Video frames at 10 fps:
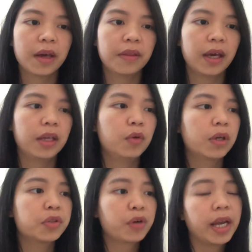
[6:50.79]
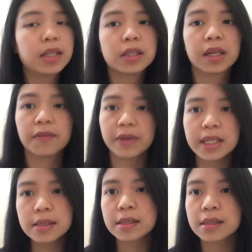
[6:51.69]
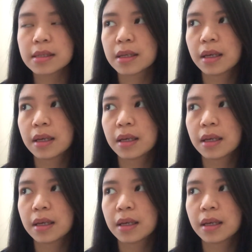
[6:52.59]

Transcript: that you are trying to convince